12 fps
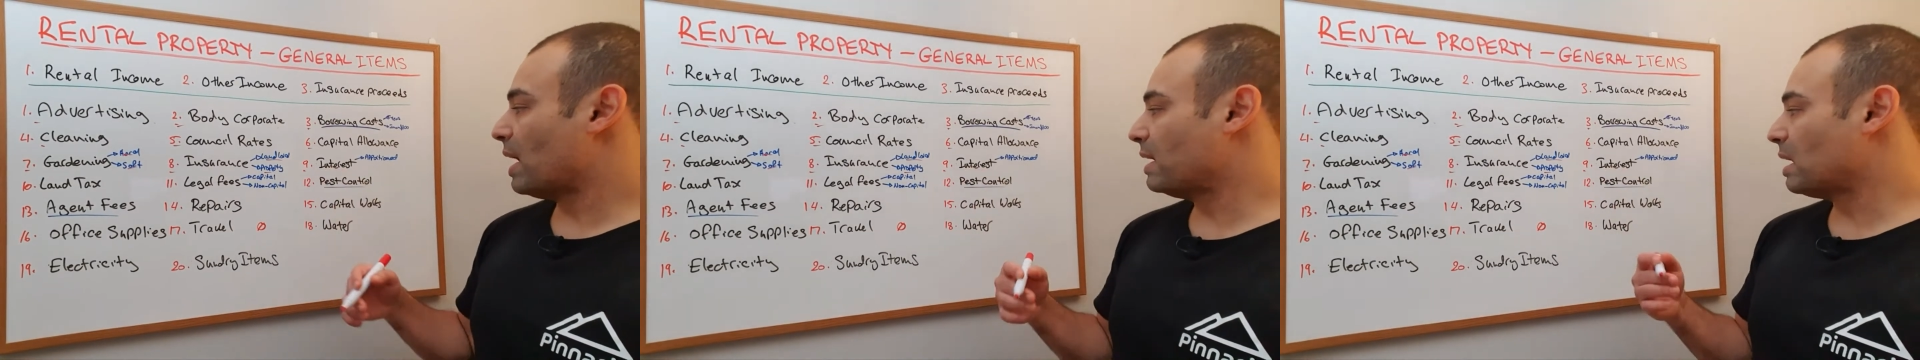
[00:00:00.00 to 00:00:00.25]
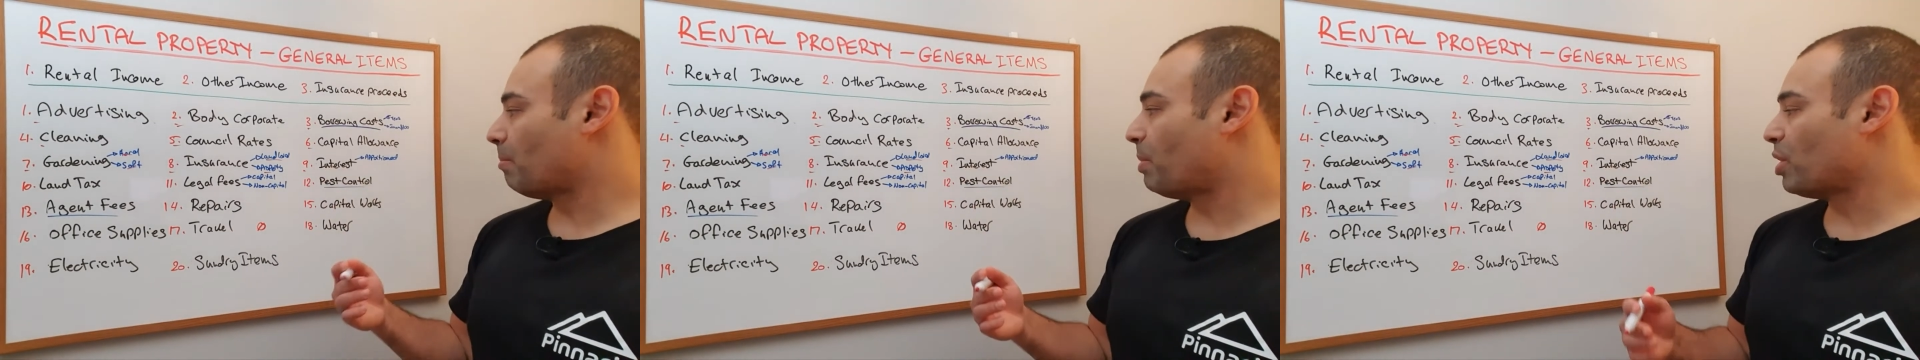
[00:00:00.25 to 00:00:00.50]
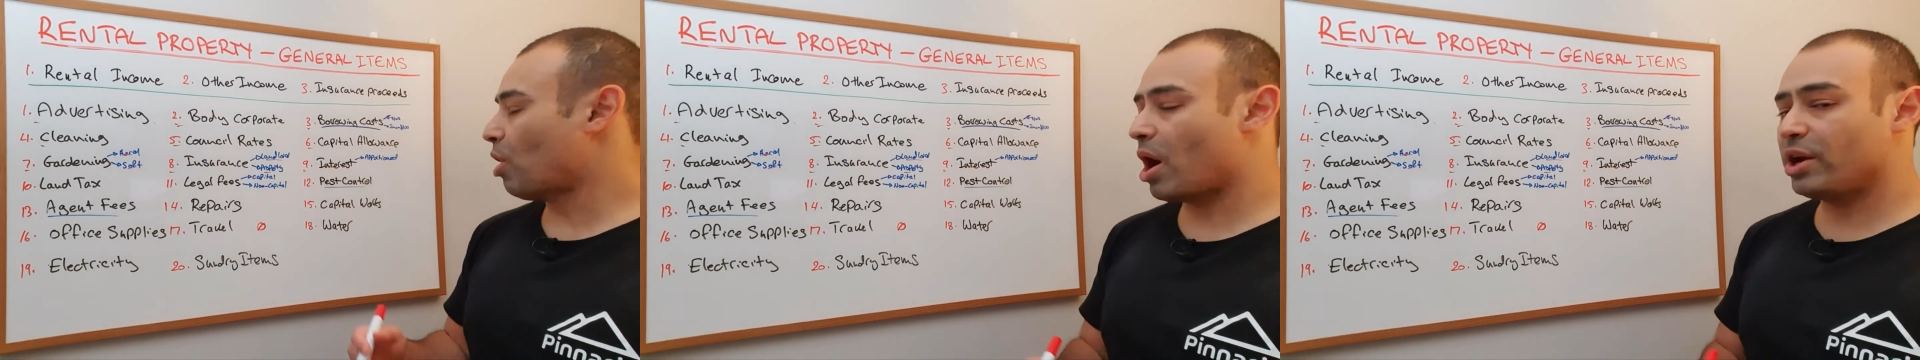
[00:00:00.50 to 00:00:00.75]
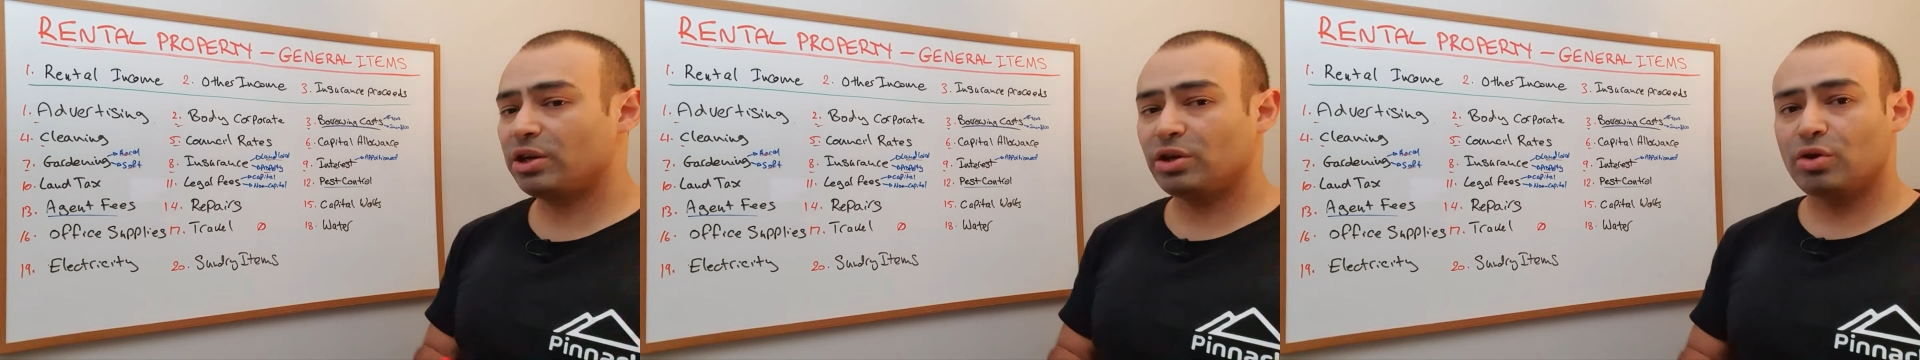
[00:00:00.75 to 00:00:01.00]
In number
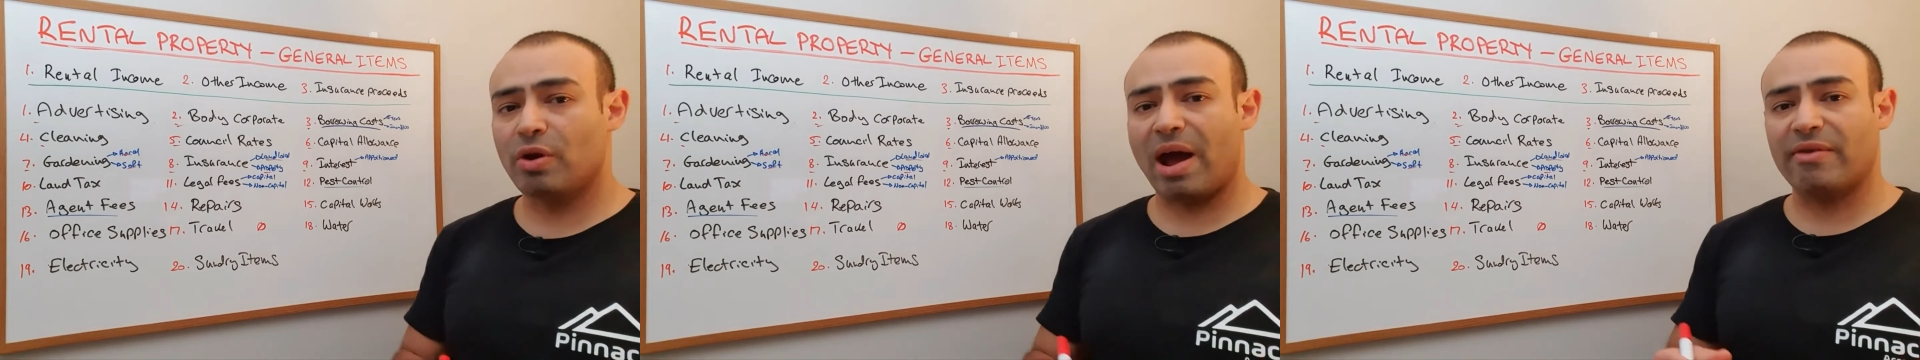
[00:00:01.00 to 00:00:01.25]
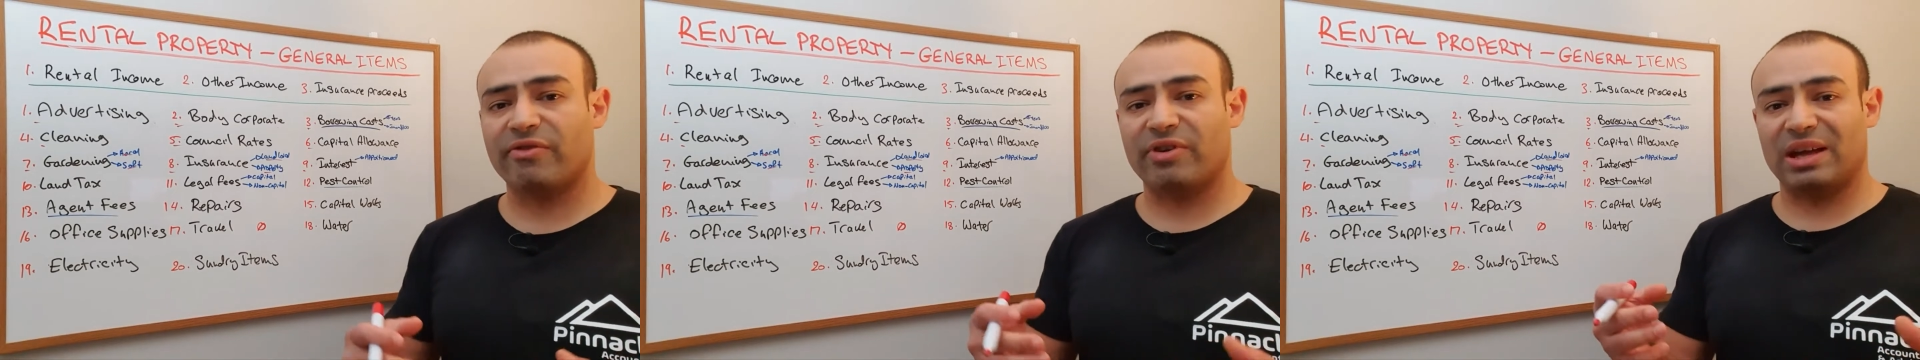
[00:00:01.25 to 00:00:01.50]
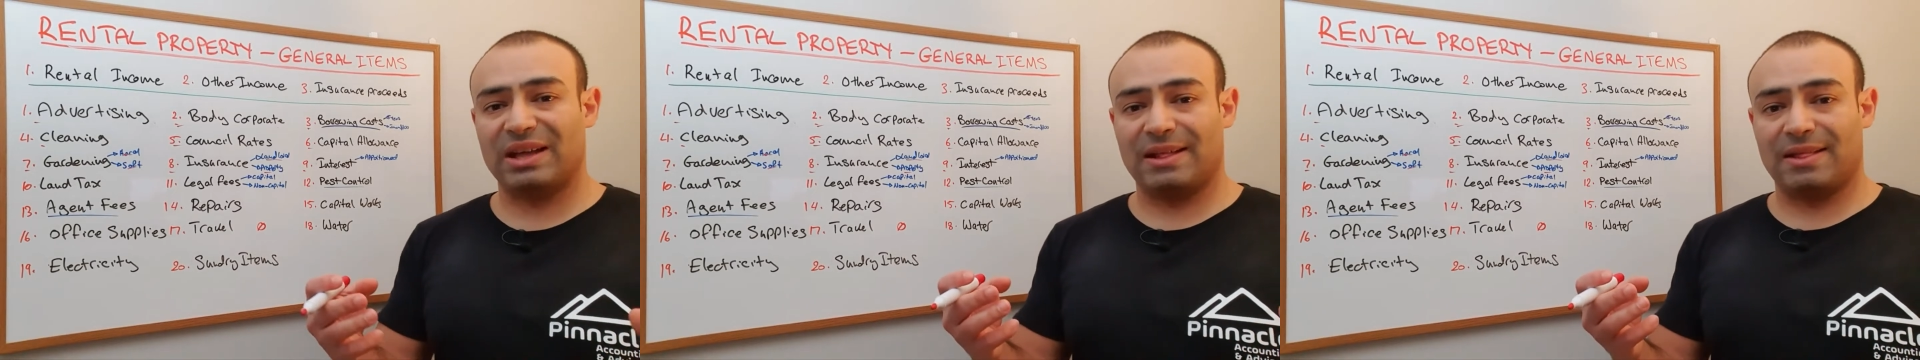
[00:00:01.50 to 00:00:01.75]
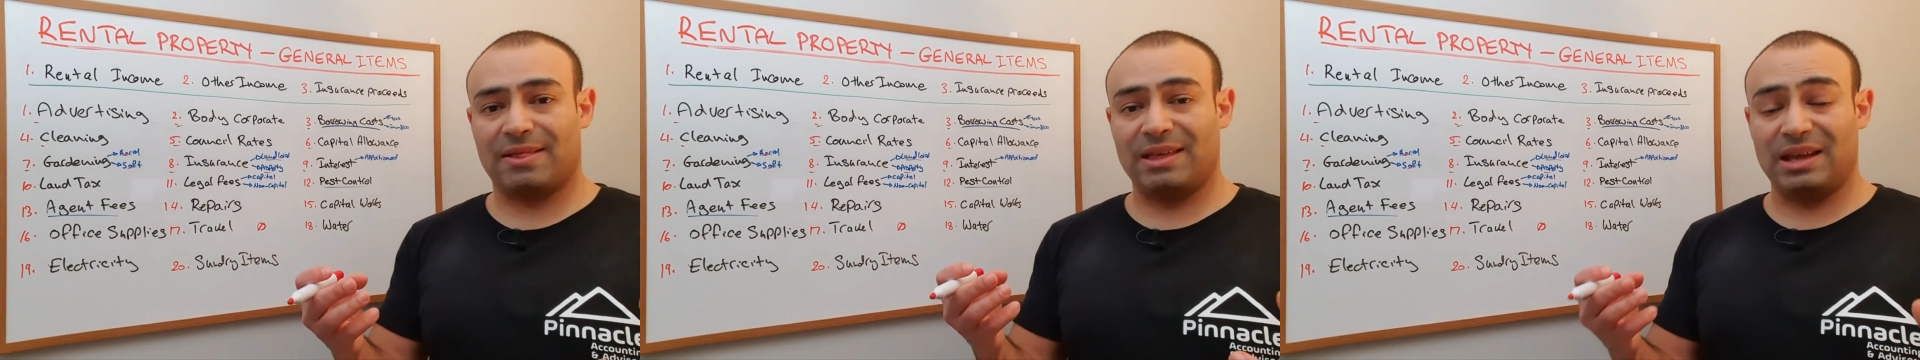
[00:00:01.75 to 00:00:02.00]
9, you have
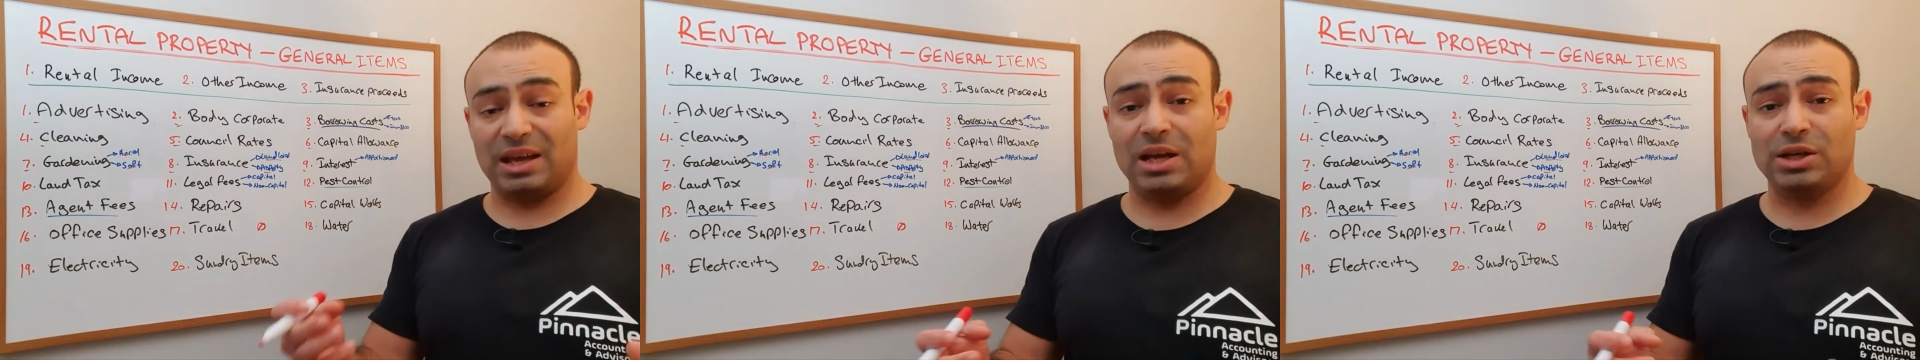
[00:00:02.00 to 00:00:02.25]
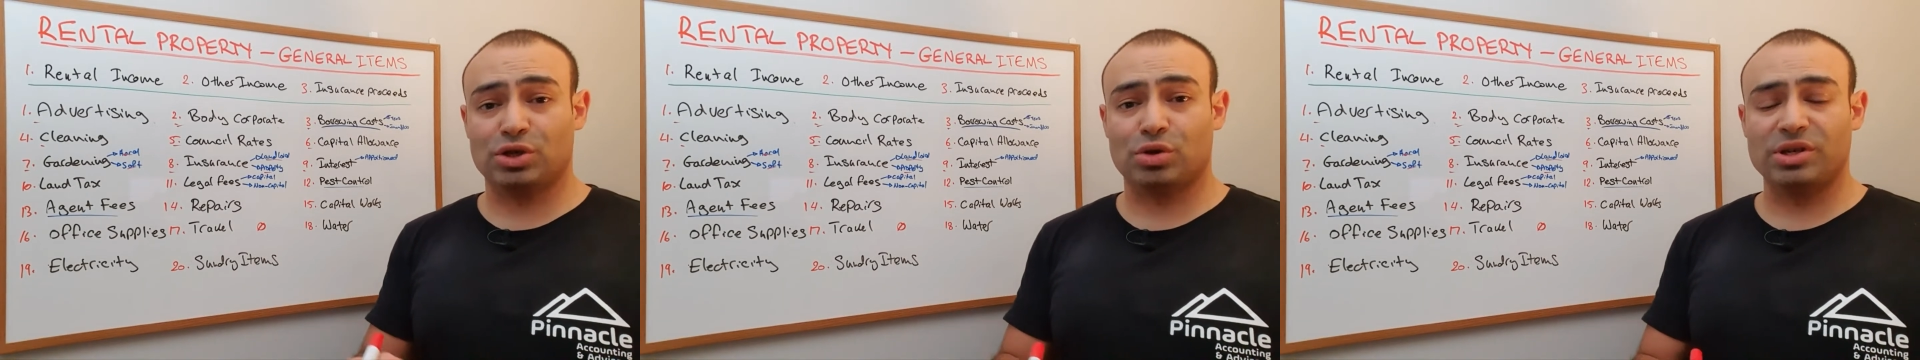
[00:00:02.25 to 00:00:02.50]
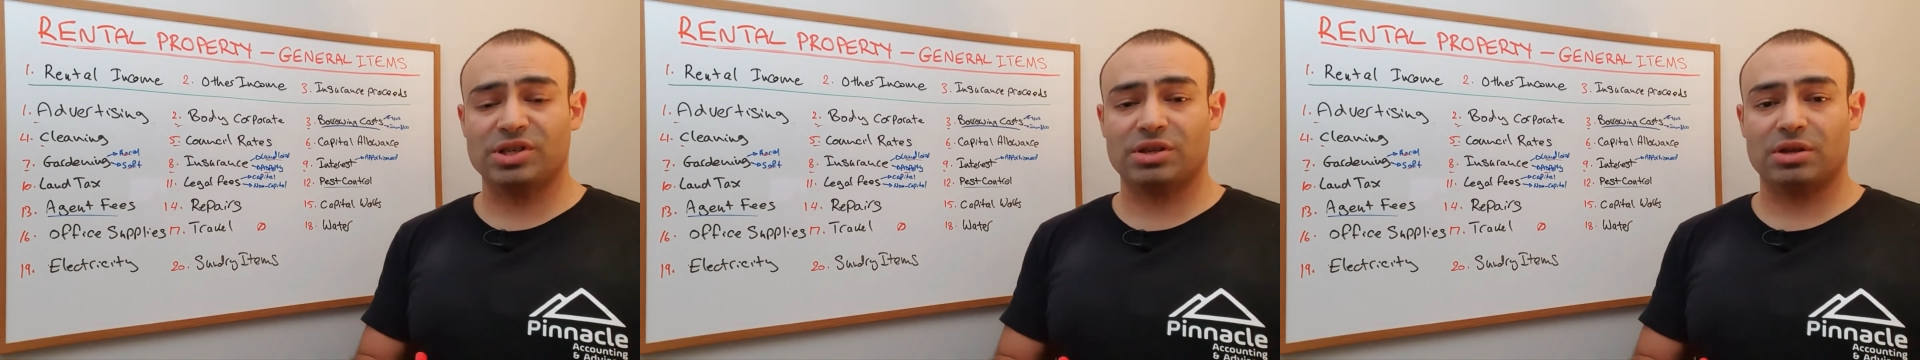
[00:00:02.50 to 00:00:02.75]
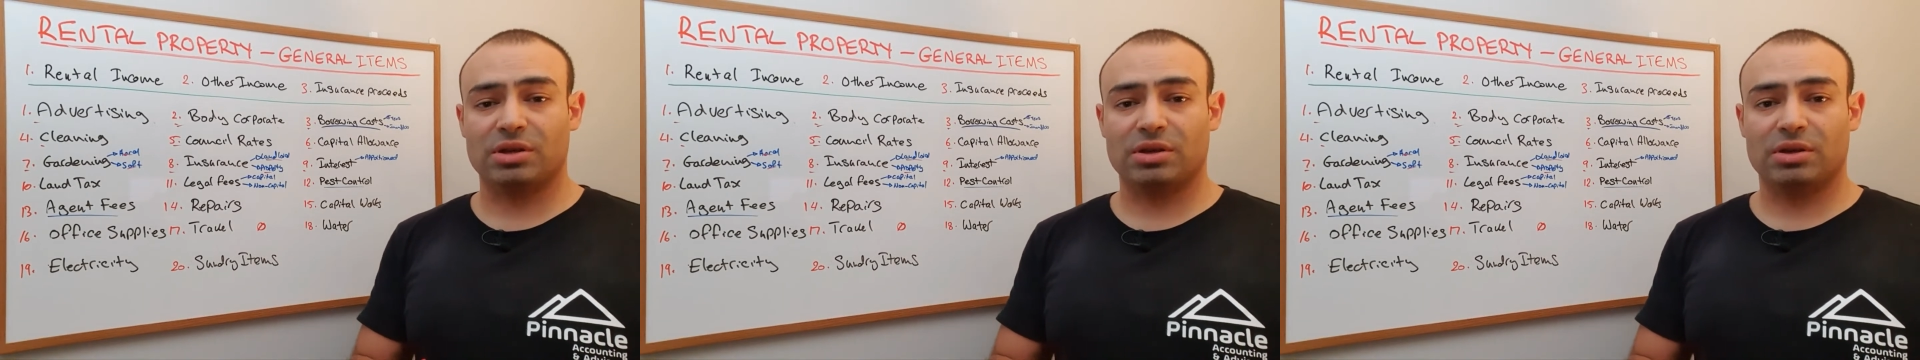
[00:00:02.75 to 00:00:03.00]
the interest